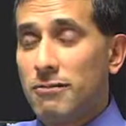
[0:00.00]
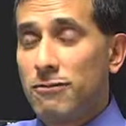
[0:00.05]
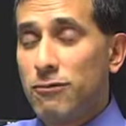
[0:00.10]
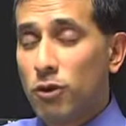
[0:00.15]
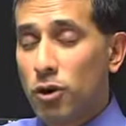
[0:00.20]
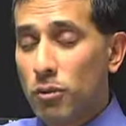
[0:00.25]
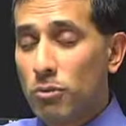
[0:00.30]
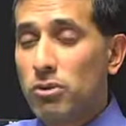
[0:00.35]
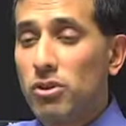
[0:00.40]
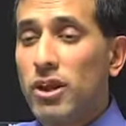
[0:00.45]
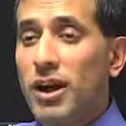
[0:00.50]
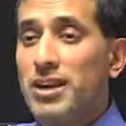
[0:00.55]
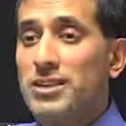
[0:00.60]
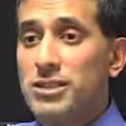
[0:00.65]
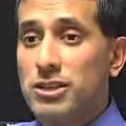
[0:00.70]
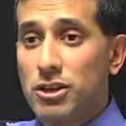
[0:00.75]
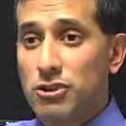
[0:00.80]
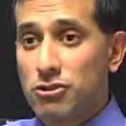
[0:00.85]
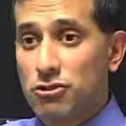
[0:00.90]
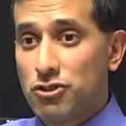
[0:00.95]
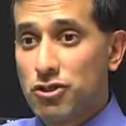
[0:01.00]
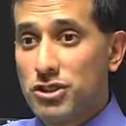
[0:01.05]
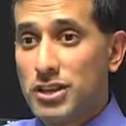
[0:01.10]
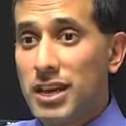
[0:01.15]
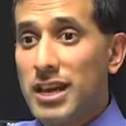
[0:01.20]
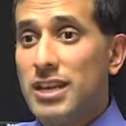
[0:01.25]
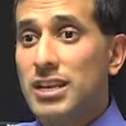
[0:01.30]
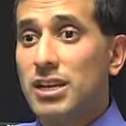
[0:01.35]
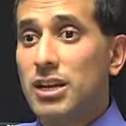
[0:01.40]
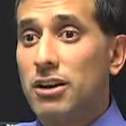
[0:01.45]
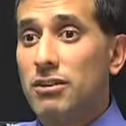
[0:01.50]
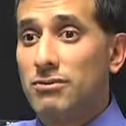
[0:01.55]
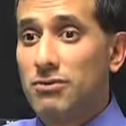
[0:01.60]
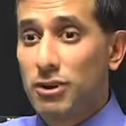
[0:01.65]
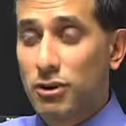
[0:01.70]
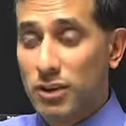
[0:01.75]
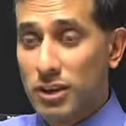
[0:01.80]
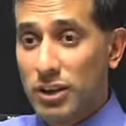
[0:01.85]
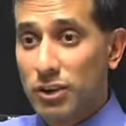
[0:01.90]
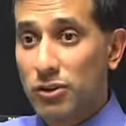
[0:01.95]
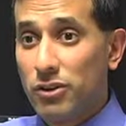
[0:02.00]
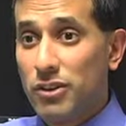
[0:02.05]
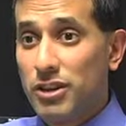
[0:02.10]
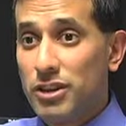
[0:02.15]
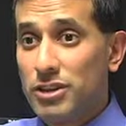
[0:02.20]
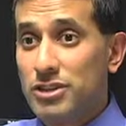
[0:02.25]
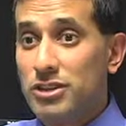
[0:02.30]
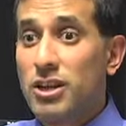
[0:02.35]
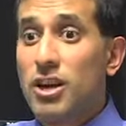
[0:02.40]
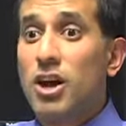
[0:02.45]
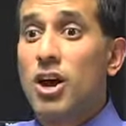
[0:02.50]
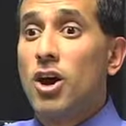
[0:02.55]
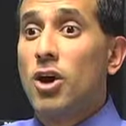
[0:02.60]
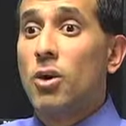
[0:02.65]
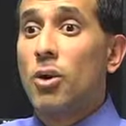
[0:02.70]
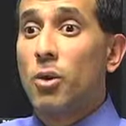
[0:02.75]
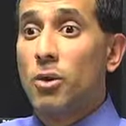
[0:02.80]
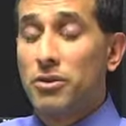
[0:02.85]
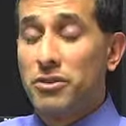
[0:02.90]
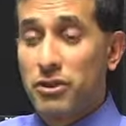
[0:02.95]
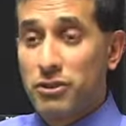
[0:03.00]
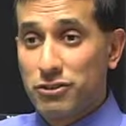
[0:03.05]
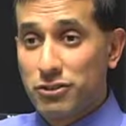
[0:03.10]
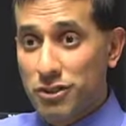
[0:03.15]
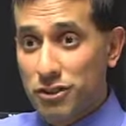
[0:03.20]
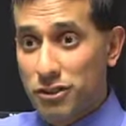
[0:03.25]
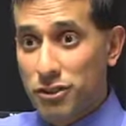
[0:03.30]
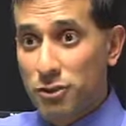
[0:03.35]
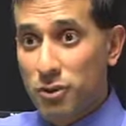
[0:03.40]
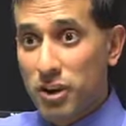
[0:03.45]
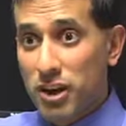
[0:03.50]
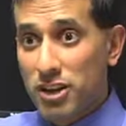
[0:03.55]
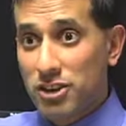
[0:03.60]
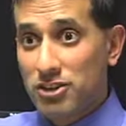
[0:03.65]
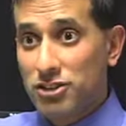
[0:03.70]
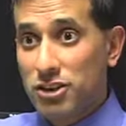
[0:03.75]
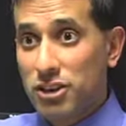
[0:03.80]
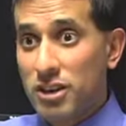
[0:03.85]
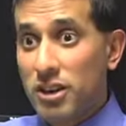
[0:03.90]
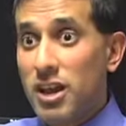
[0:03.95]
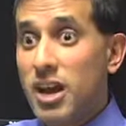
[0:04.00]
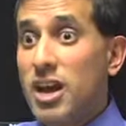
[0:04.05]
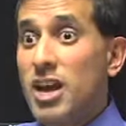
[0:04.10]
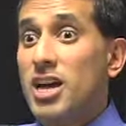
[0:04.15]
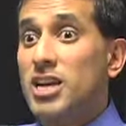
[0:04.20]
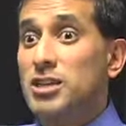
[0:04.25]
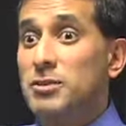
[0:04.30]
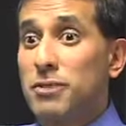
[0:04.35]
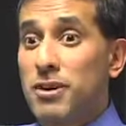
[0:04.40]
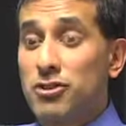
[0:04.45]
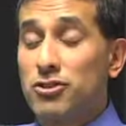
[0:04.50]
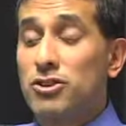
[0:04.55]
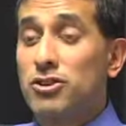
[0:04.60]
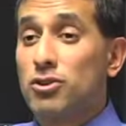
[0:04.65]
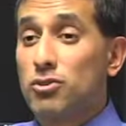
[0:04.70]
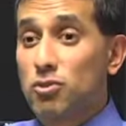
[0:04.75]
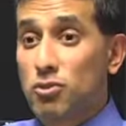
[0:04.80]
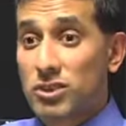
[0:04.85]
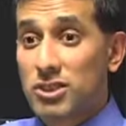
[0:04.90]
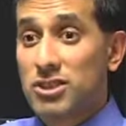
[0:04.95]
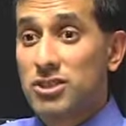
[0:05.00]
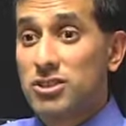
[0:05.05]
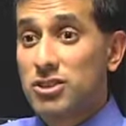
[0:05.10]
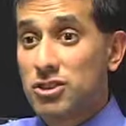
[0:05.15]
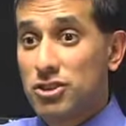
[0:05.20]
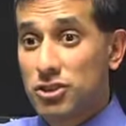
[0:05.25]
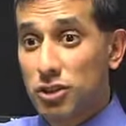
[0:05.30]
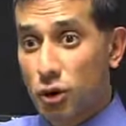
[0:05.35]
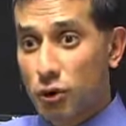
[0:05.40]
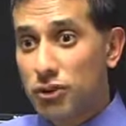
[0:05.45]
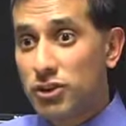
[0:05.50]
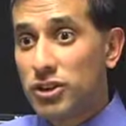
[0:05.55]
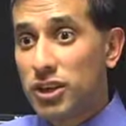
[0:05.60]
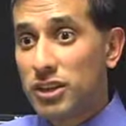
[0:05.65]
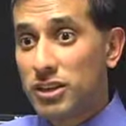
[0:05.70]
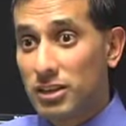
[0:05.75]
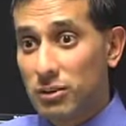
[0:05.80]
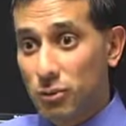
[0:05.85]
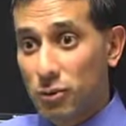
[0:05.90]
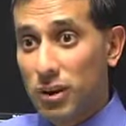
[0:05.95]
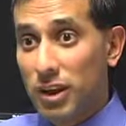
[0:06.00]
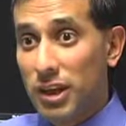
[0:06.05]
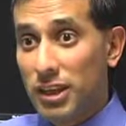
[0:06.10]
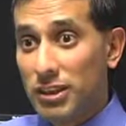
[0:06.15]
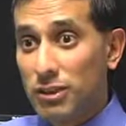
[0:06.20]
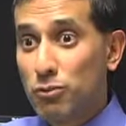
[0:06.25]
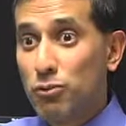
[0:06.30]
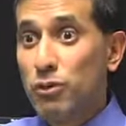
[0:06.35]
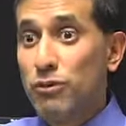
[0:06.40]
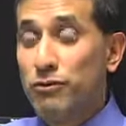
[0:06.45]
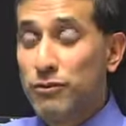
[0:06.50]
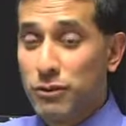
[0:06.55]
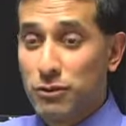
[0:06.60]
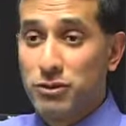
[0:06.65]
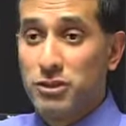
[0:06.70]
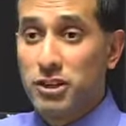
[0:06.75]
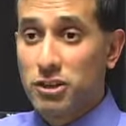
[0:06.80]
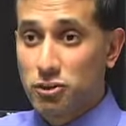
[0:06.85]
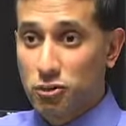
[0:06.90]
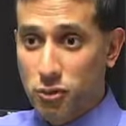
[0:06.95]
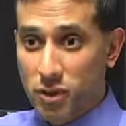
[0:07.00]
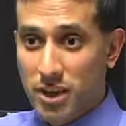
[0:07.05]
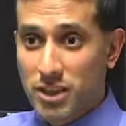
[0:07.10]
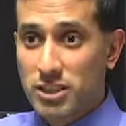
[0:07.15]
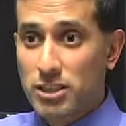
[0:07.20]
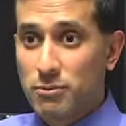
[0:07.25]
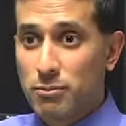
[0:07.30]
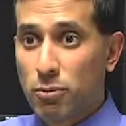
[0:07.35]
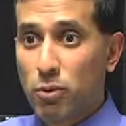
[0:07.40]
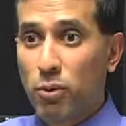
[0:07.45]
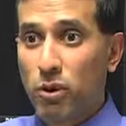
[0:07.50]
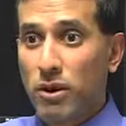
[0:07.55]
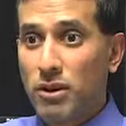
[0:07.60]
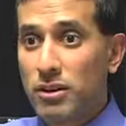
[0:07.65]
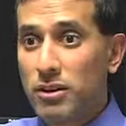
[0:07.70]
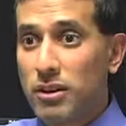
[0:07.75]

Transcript: verbalize an understanding of their illness or their situation, especially the risks associated with refusing transport.